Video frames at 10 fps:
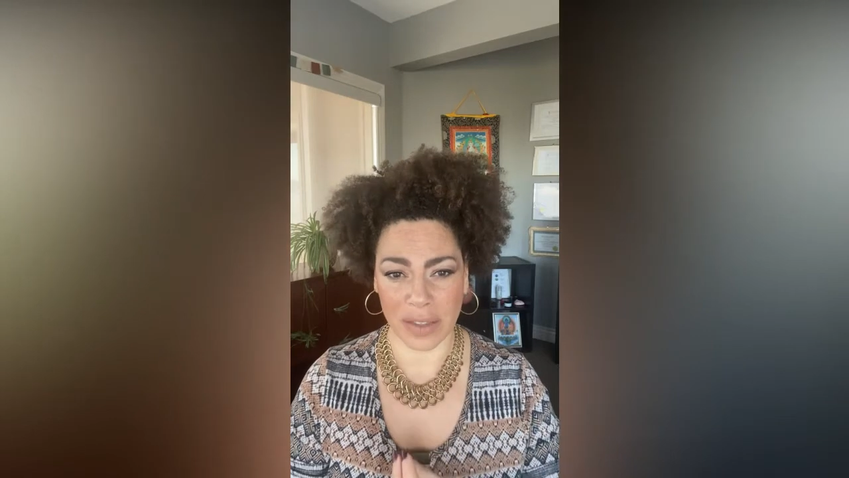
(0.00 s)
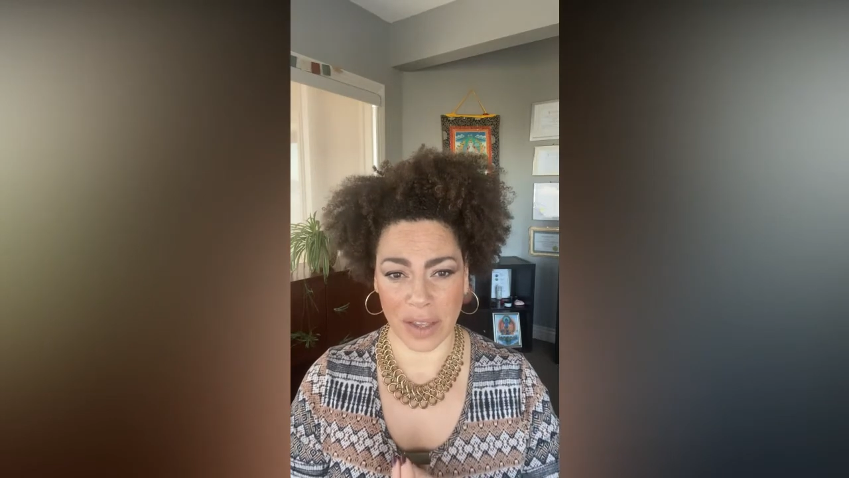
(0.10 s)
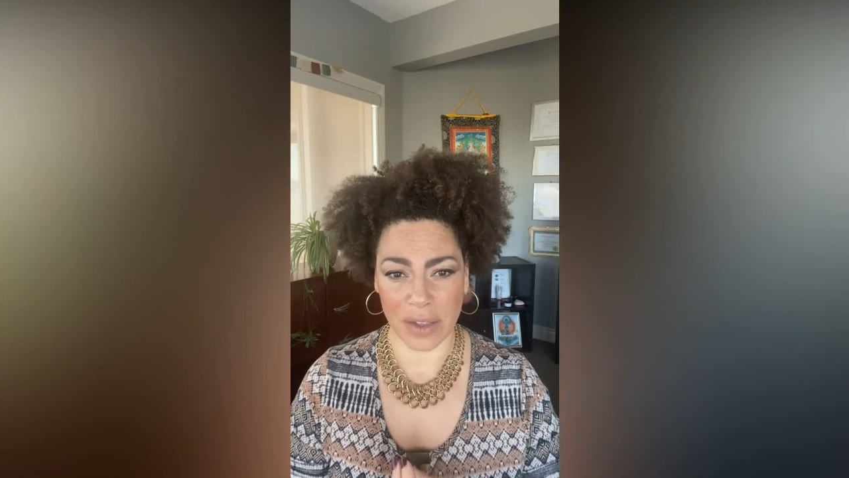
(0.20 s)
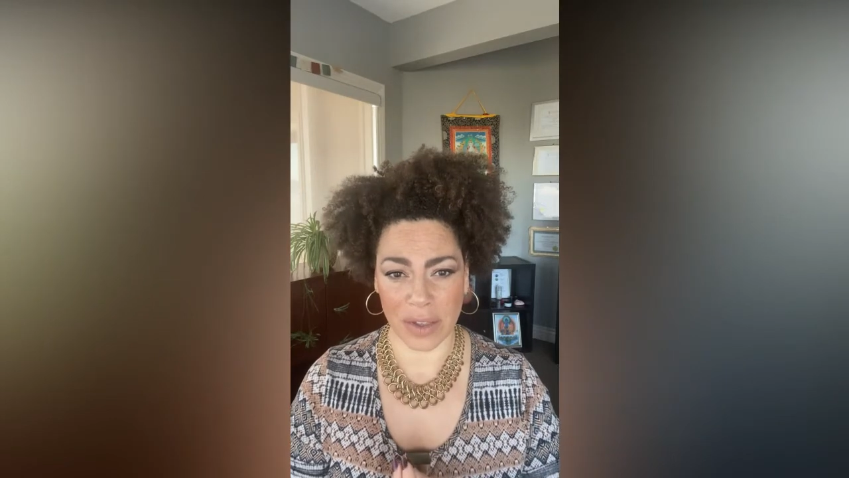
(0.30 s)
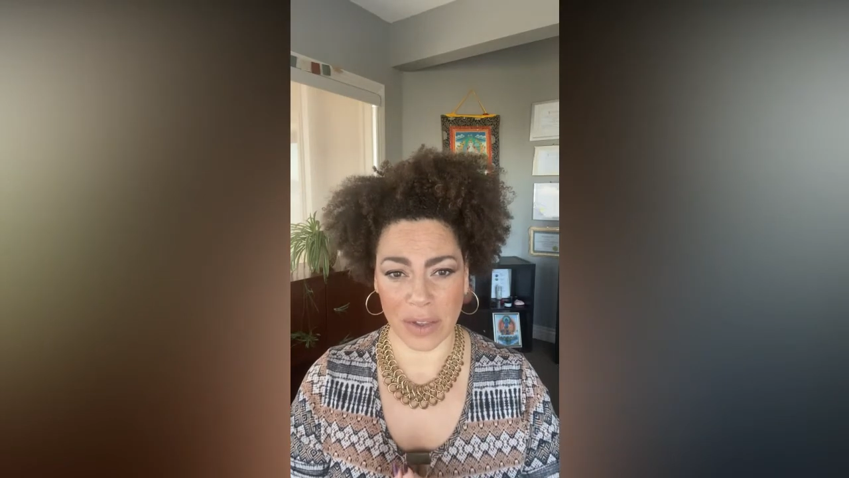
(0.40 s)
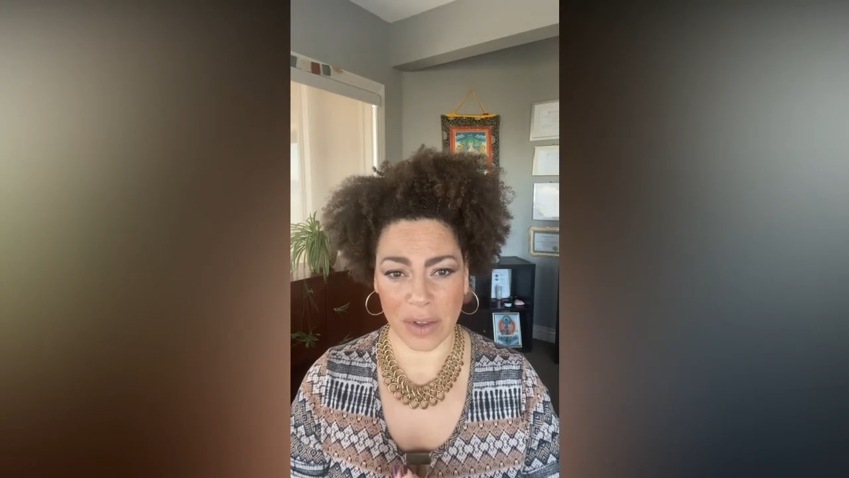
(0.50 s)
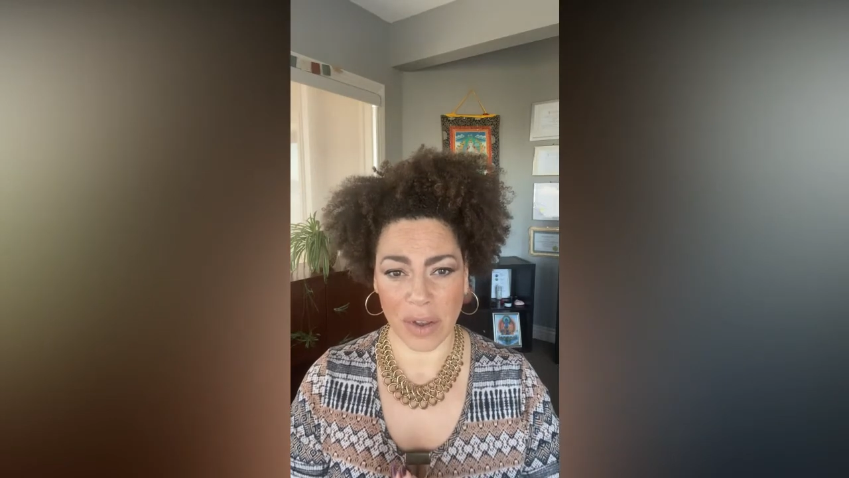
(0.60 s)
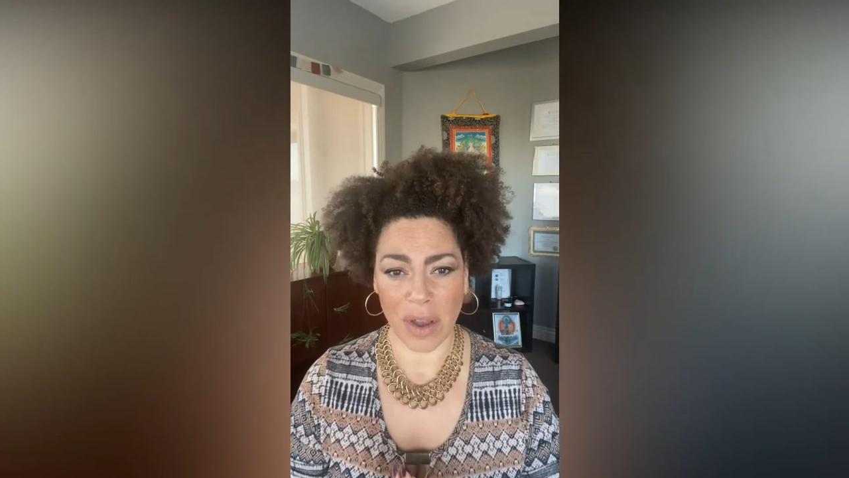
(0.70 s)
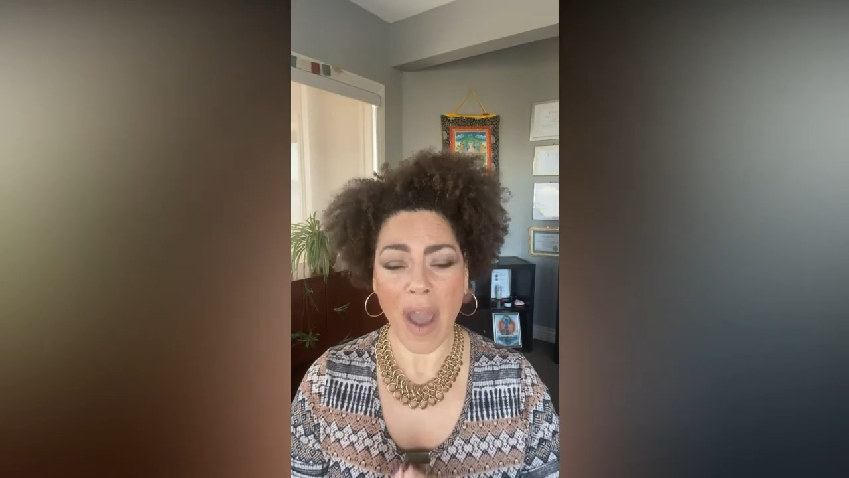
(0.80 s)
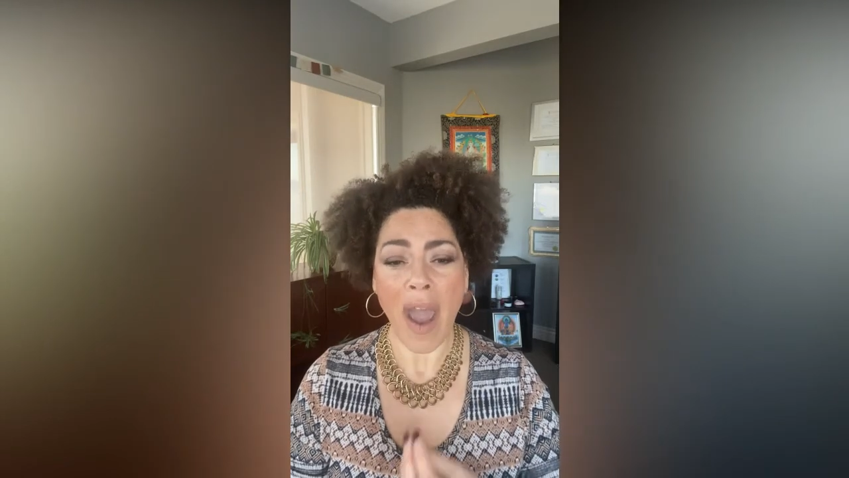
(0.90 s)
this
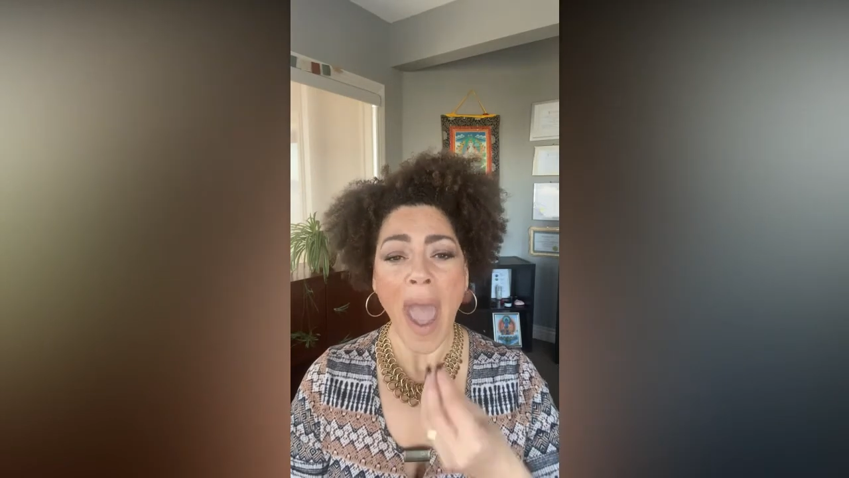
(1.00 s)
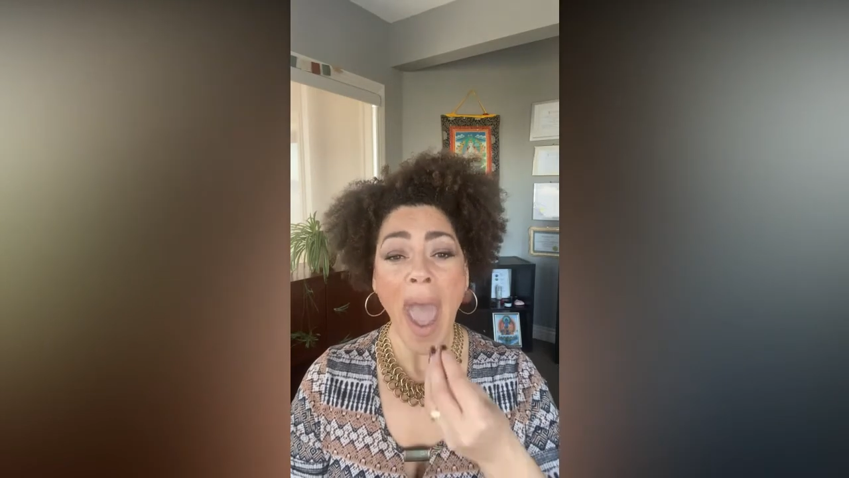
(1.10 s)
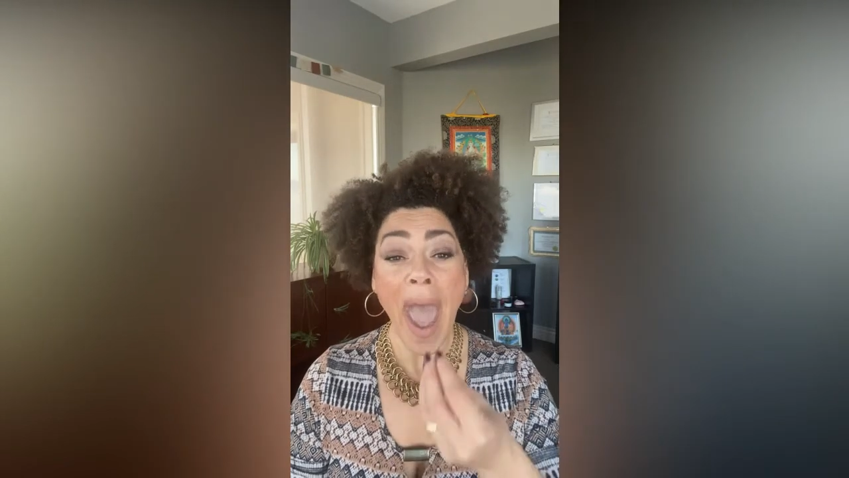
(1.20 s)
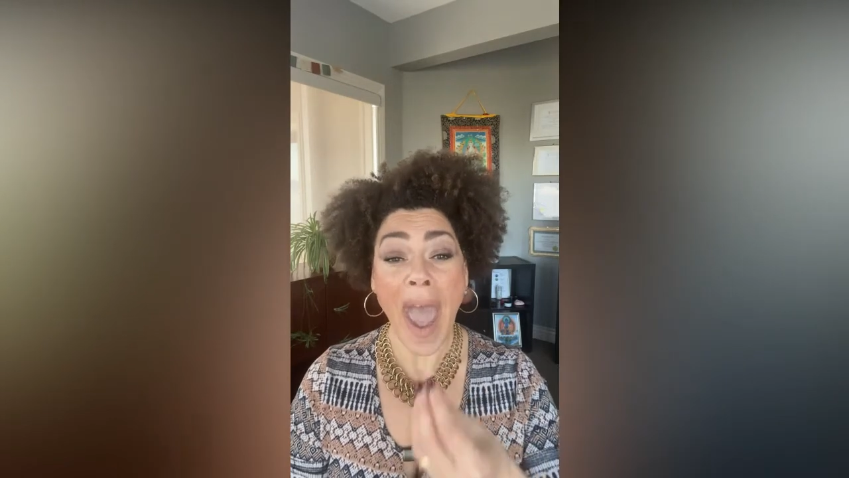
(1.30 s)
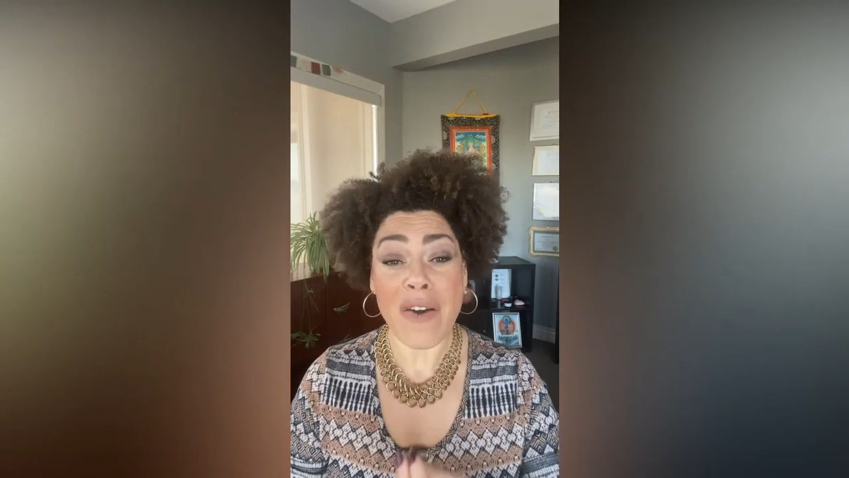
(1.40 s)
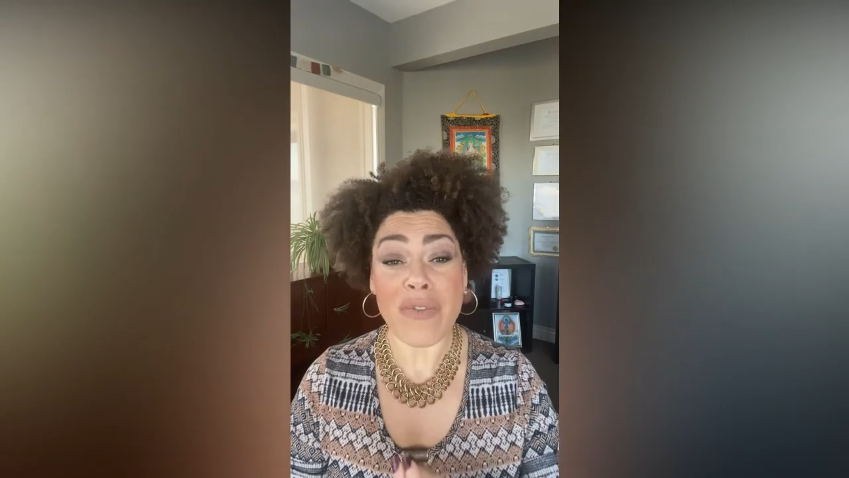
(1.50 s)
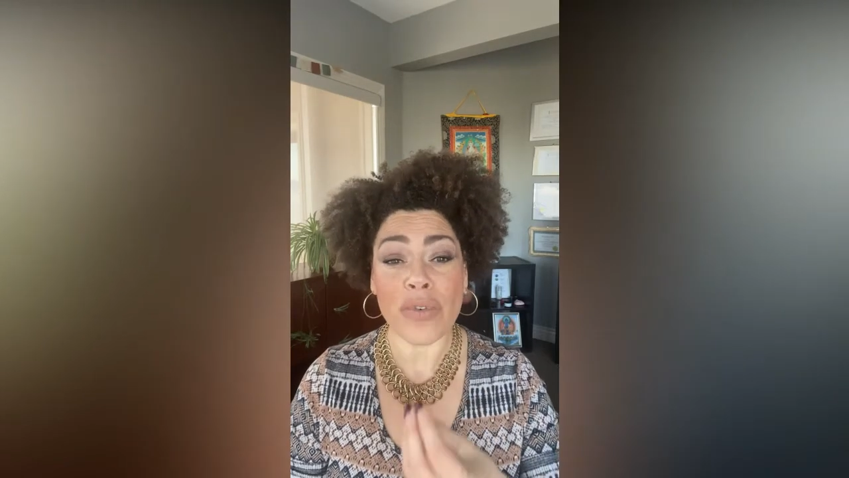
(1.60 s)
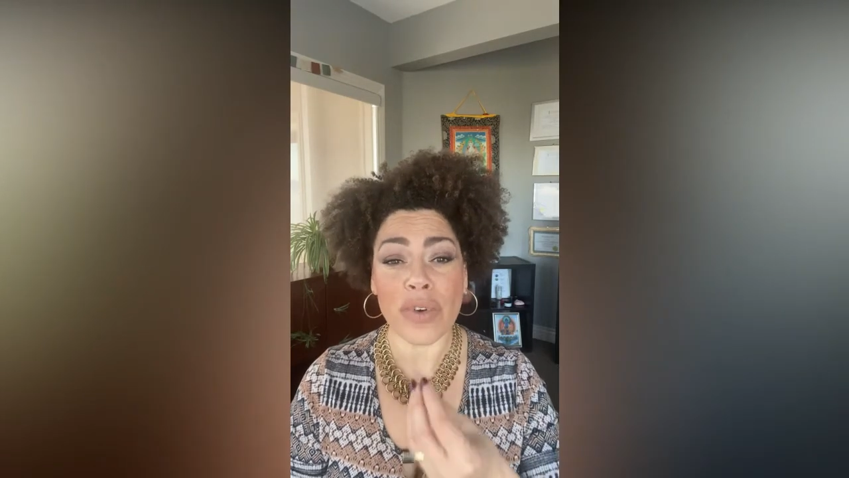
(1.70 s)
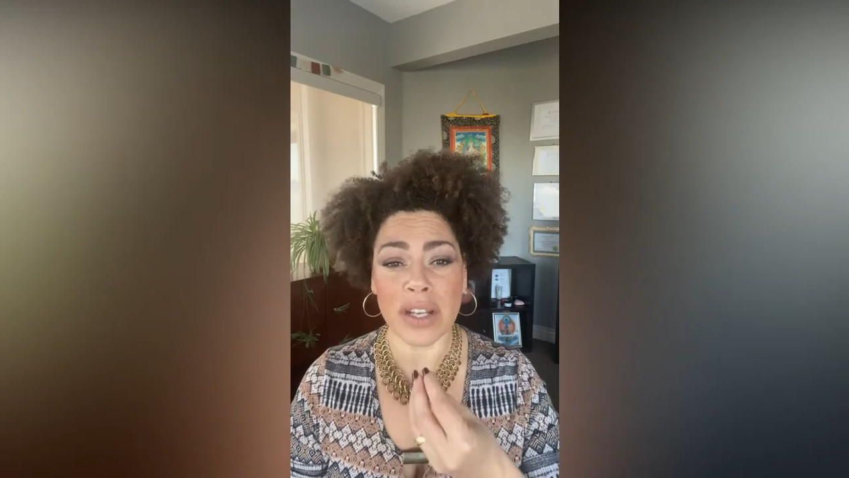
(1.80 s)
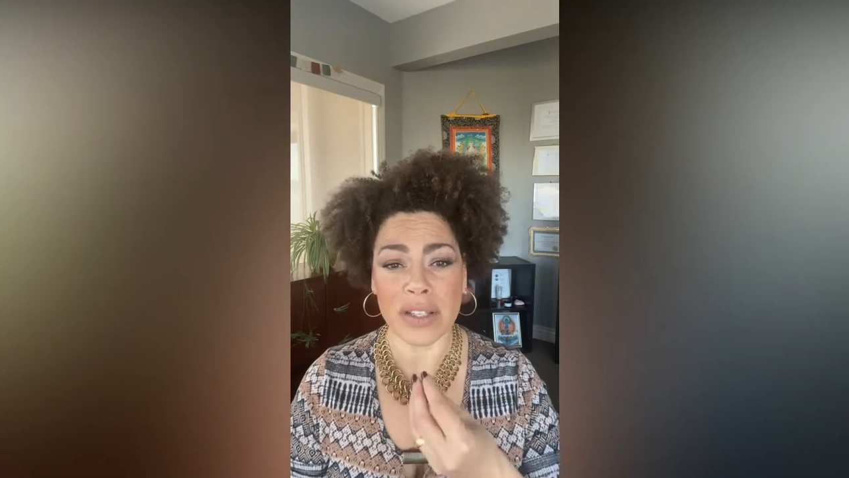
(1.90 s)

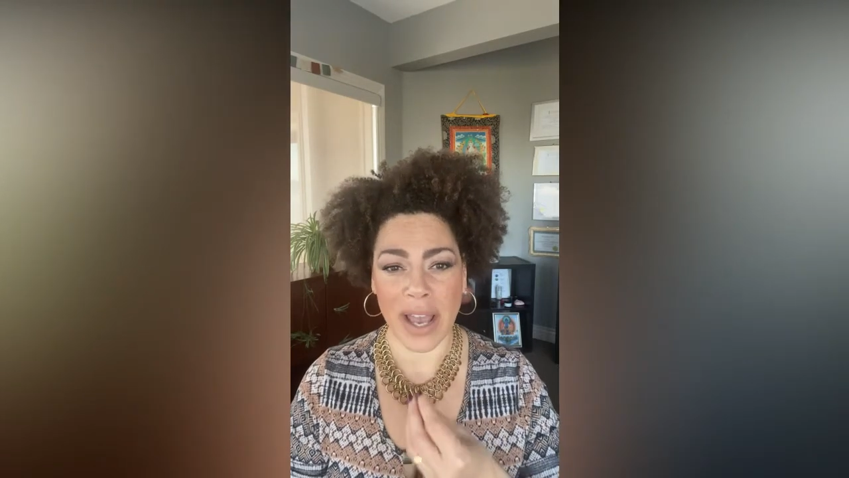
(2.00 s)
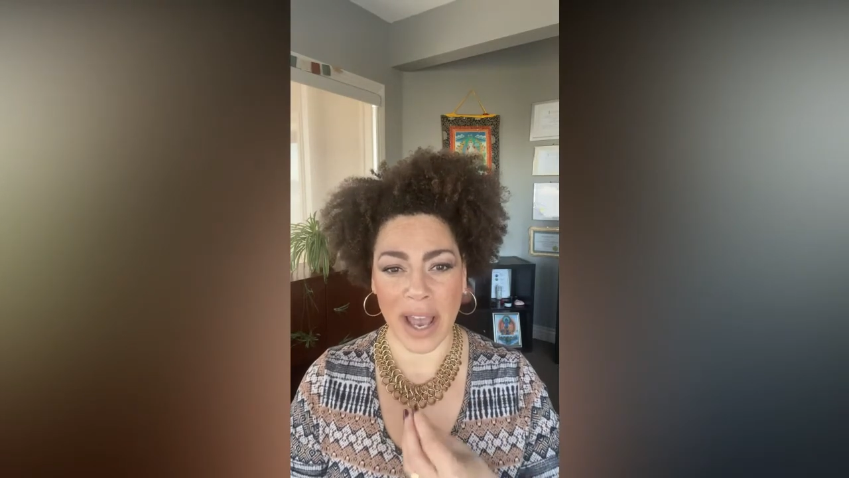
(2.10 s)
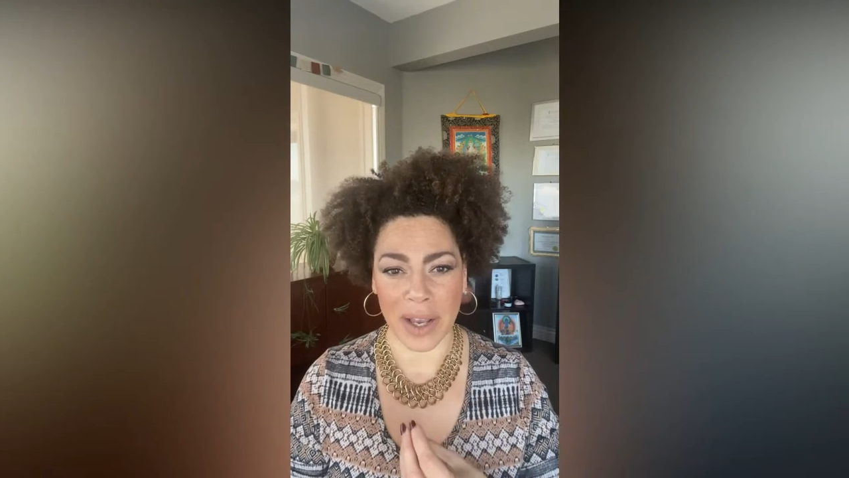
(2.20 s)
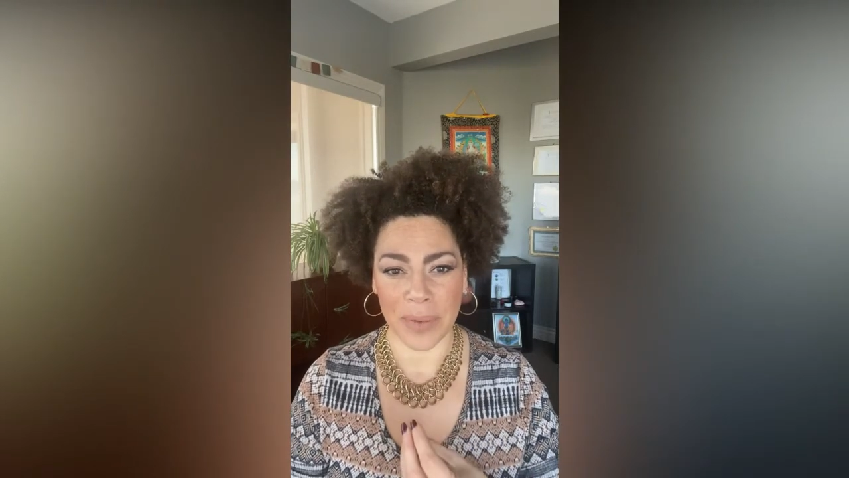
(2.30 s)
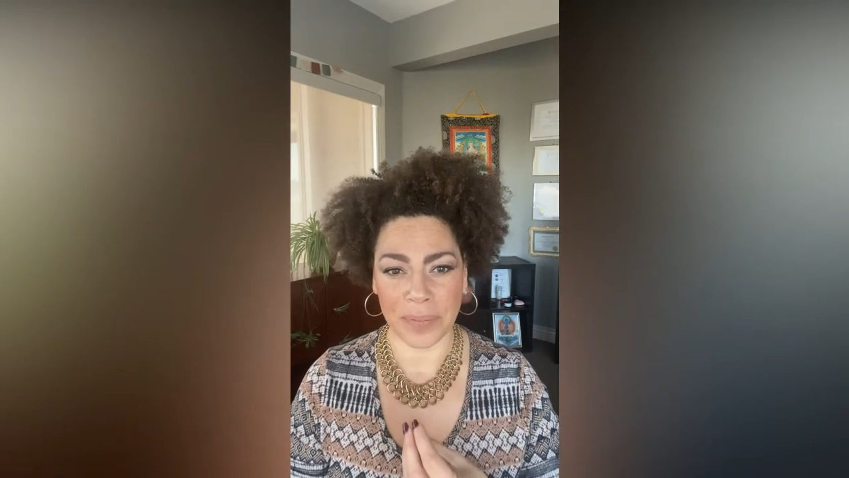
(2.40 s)
every day.